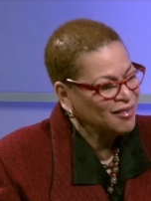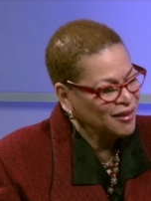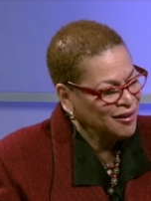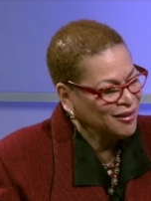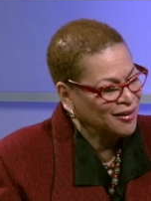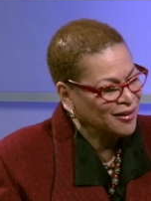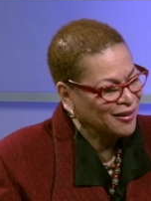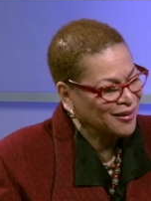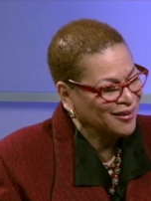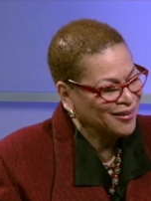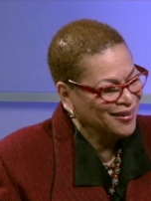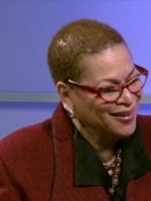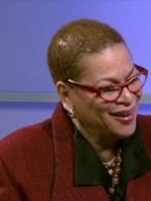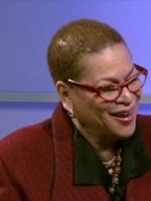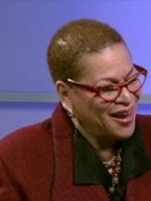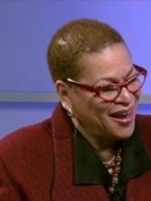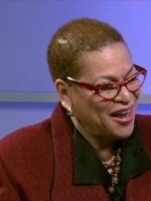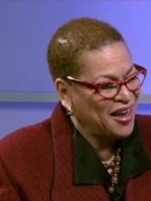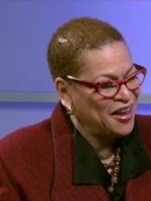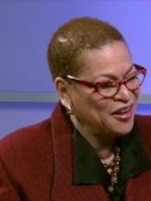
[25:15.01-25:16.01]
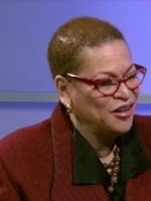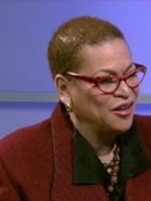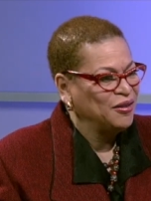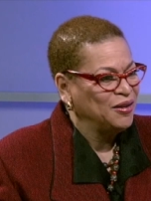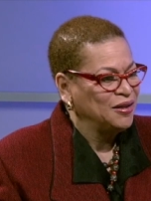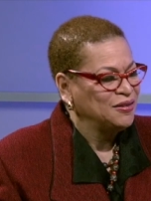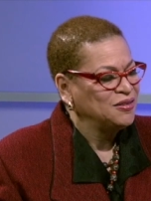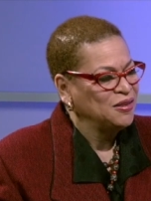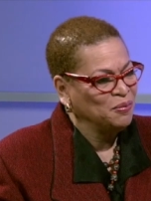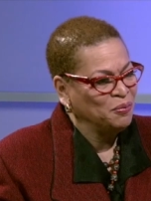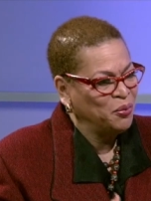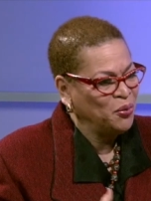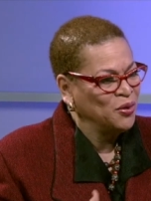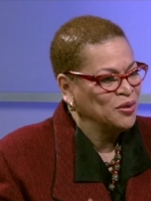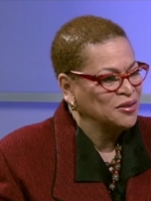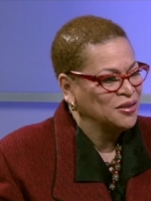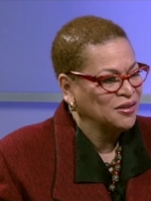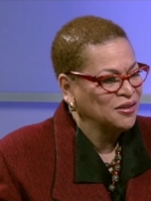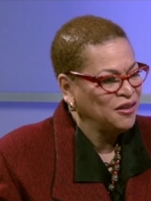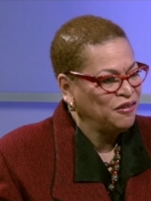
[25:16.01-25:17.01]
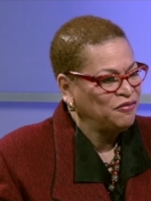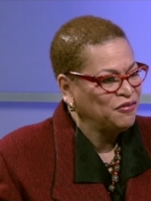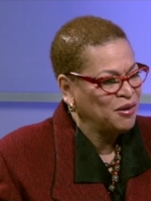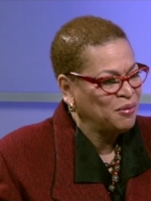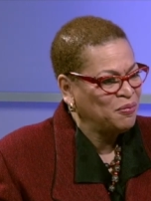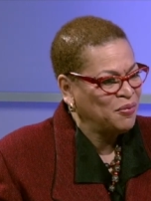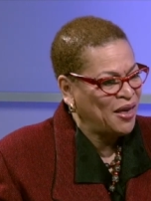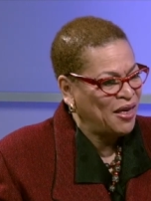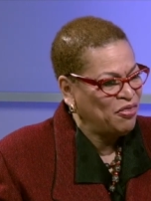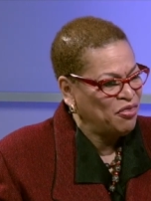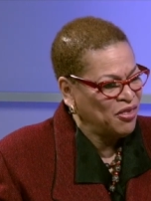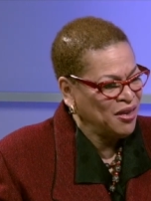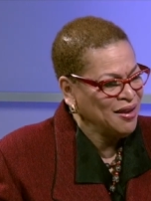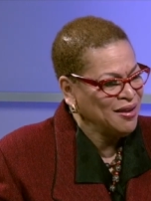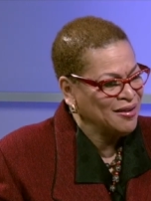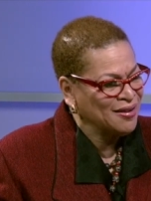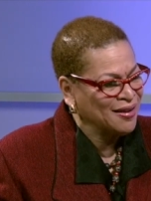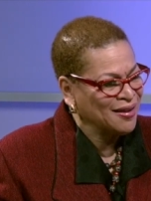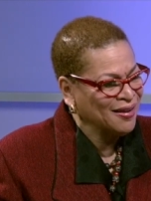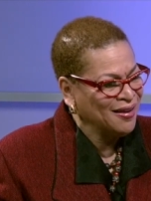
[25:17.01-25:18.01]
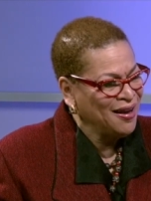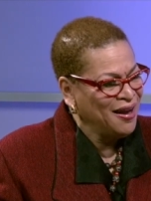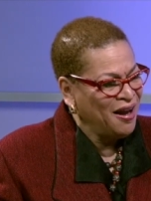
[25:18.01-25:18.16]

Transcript: thinking. Yeah, yeah. And uh, it's important to lift up that thinking